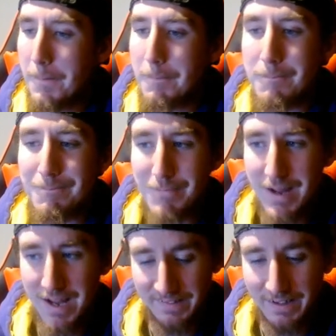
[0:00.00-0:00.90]

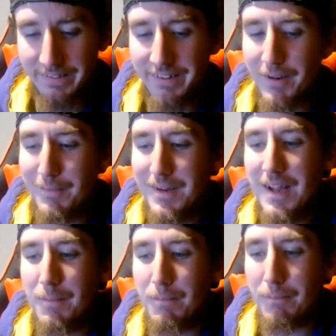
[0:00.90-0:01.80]
Man, that's going to be
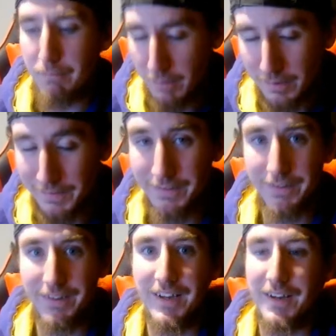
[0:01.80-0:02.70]
a
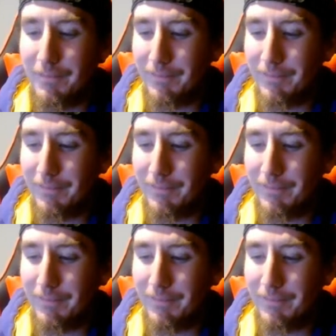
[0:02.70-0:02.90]
monster game,